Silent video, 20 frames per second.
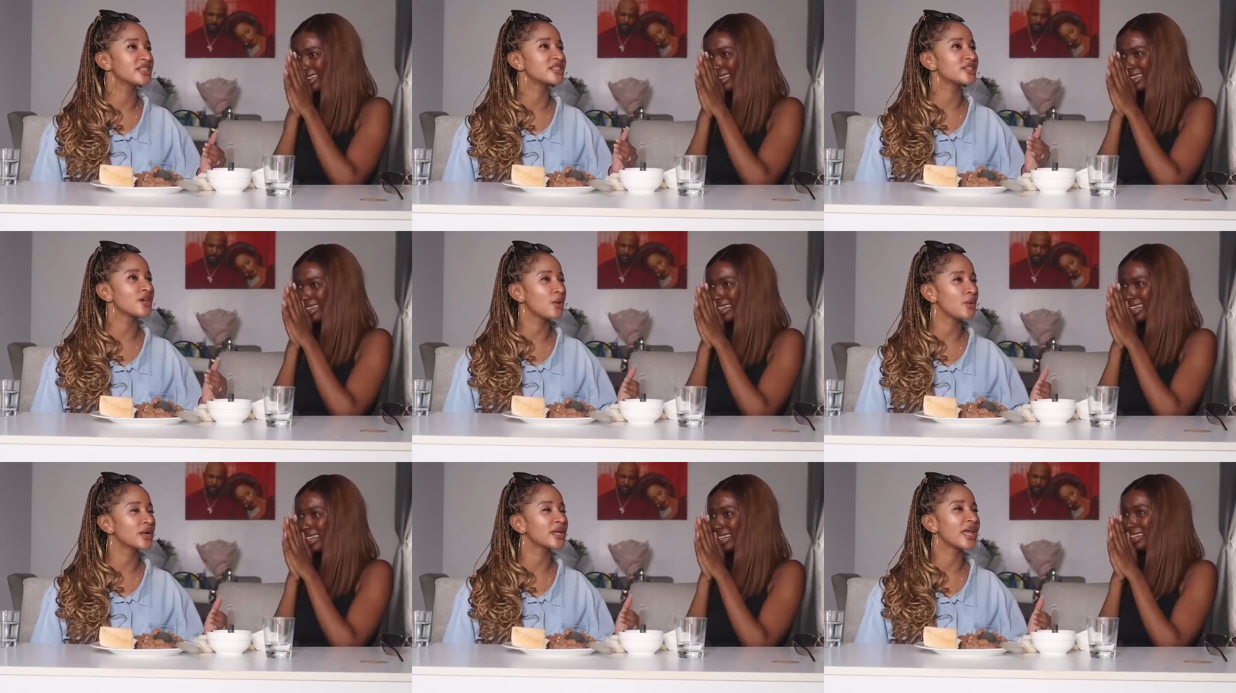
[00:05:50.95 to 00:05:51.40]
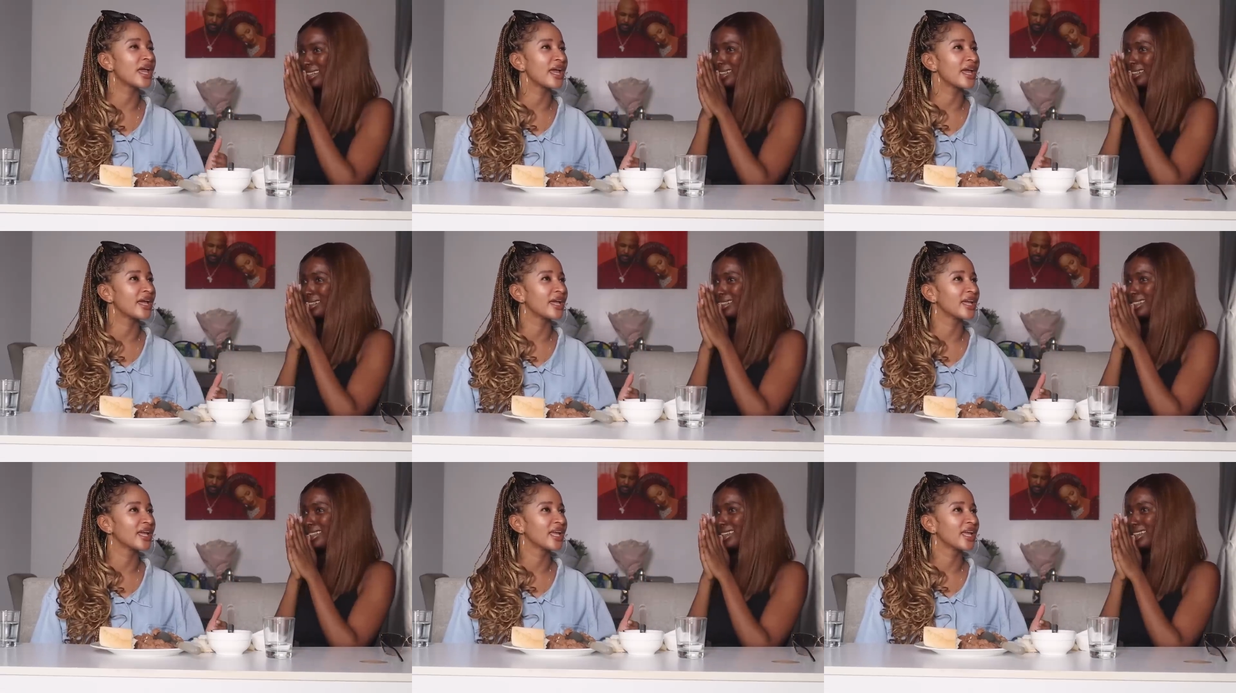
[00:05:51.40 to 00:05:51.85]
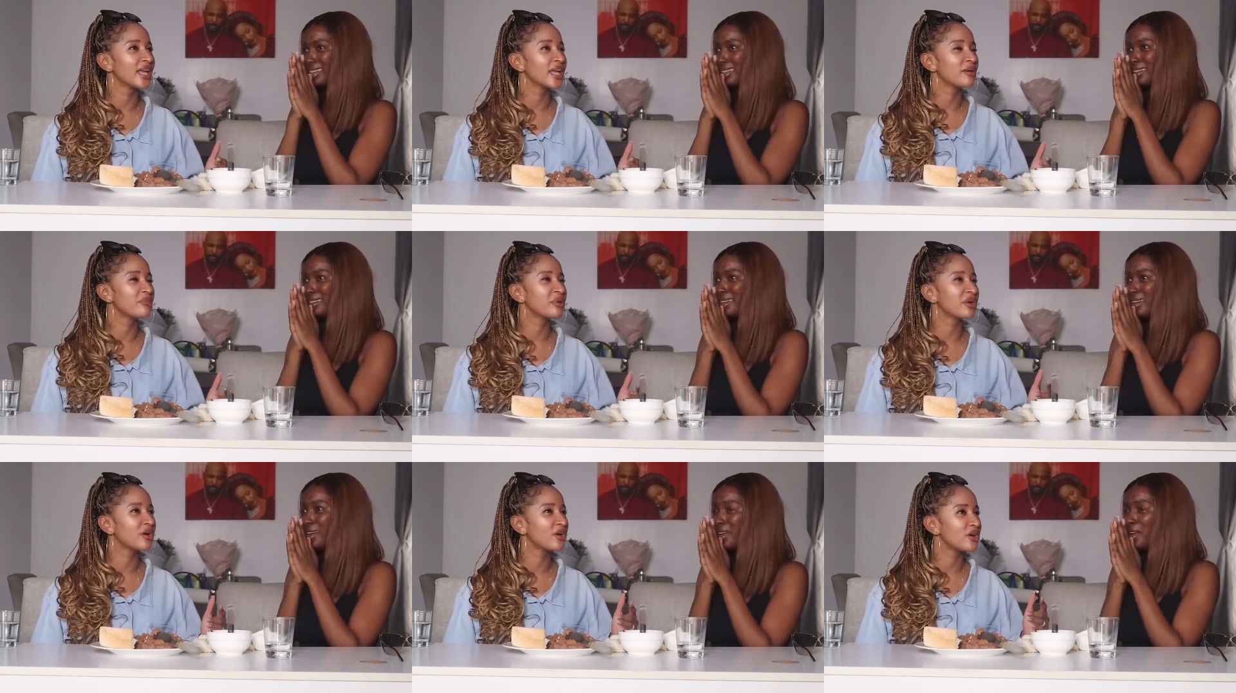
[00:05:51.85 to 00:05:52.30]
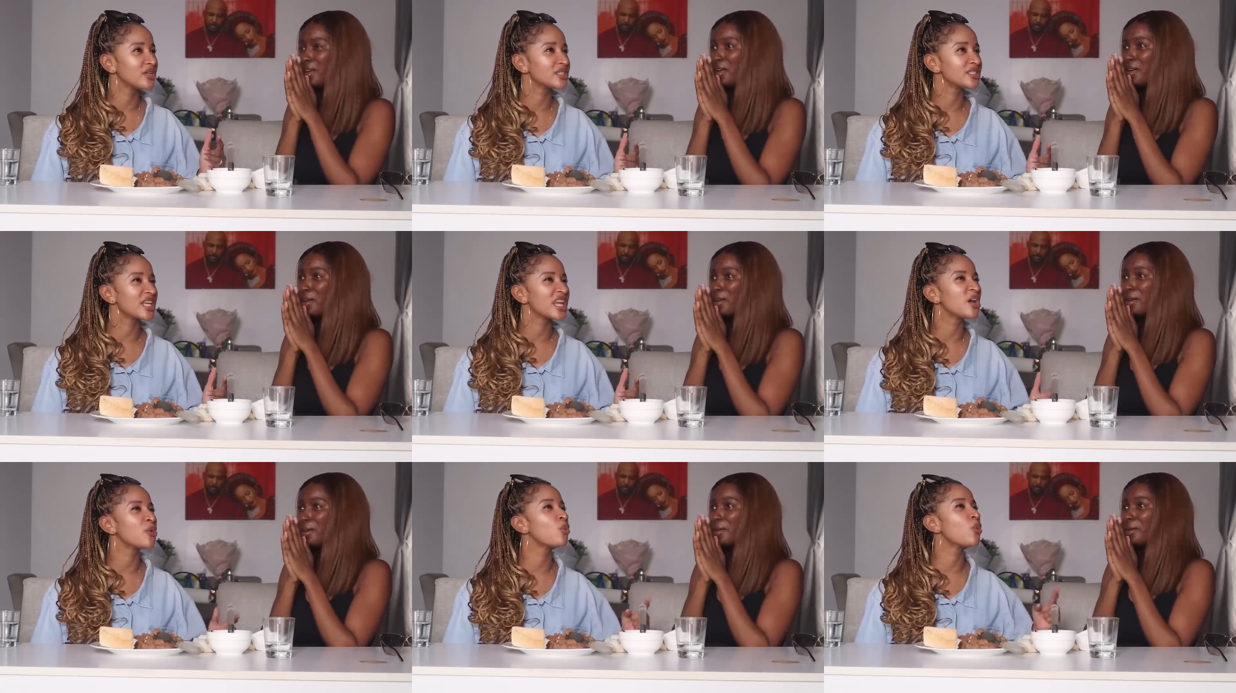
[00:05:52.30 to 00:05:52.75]
Speaker 1: It's okay
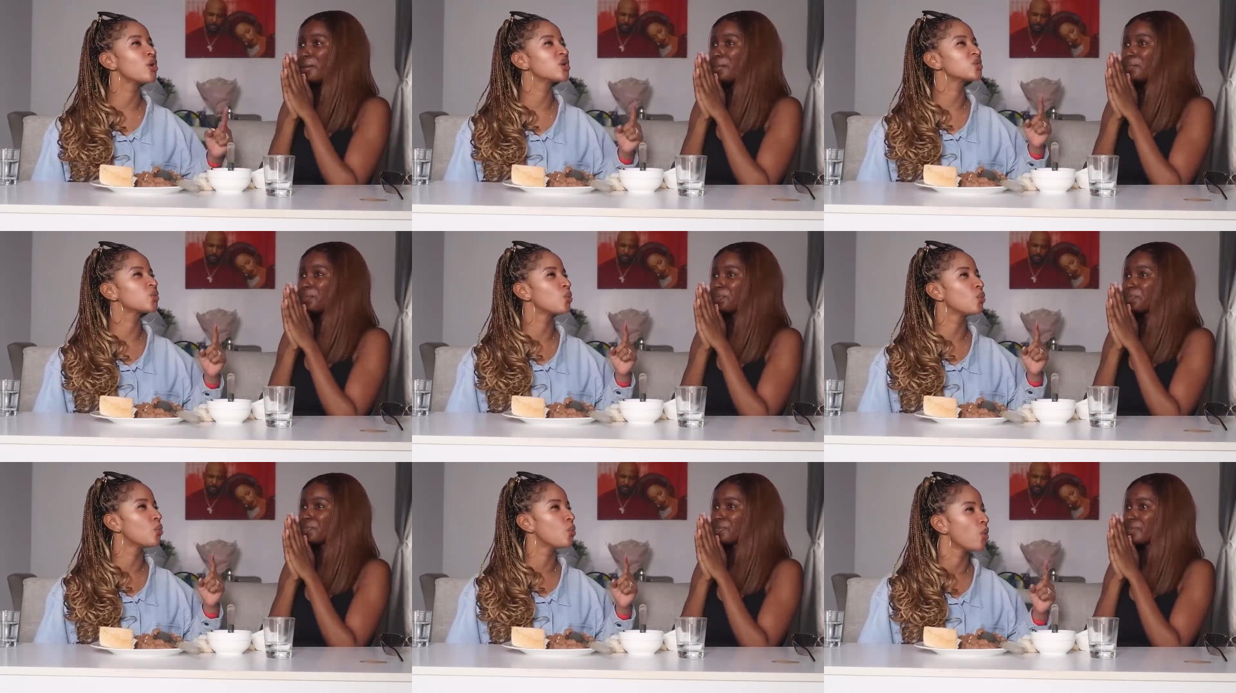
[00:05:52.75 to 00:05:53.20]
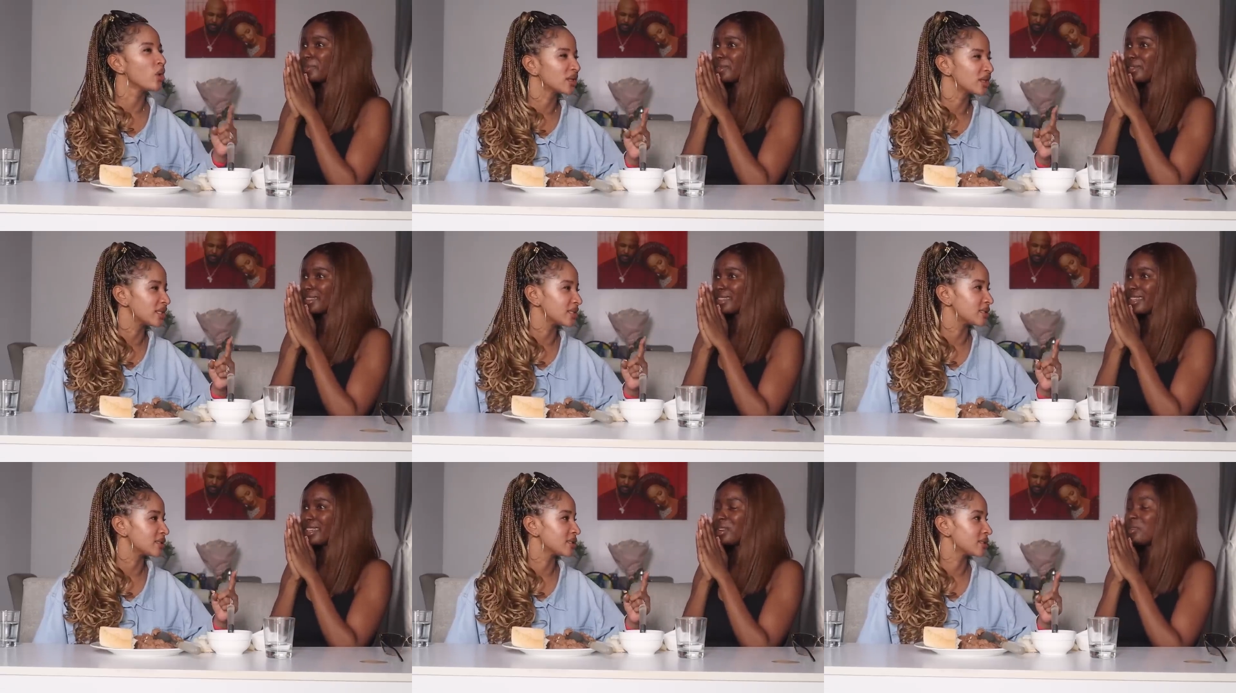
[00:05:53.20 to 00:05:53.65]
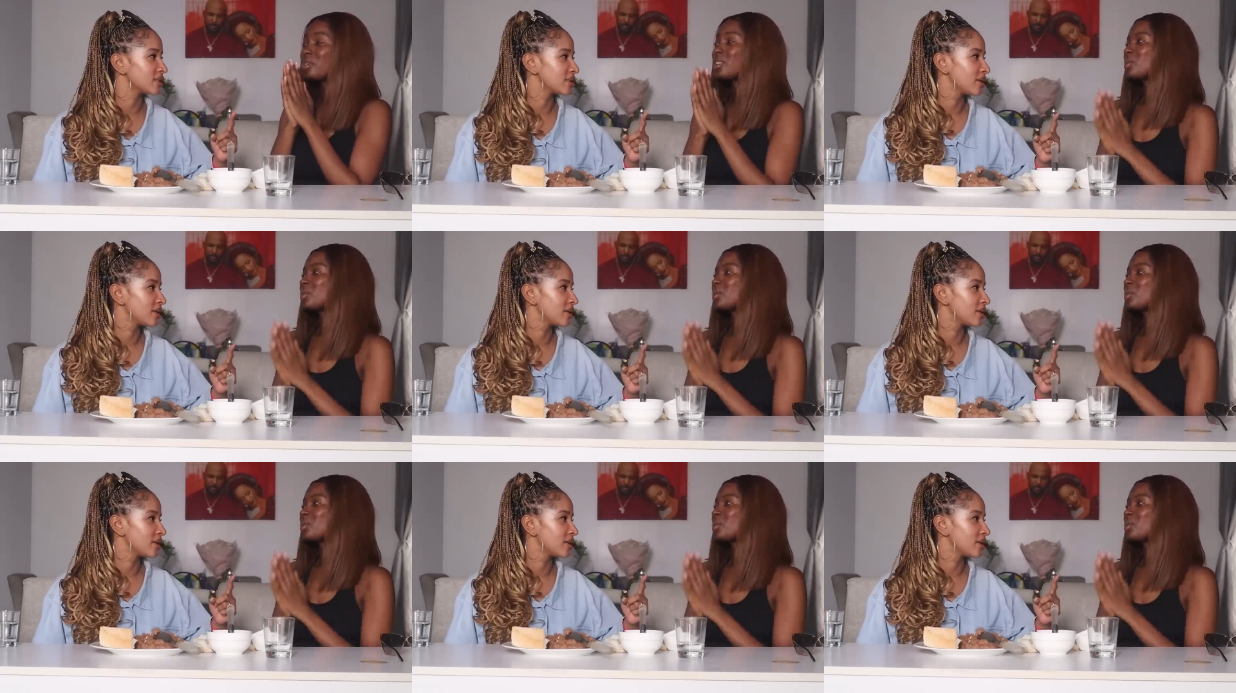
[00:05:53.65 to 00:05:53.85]
because it was worth it. It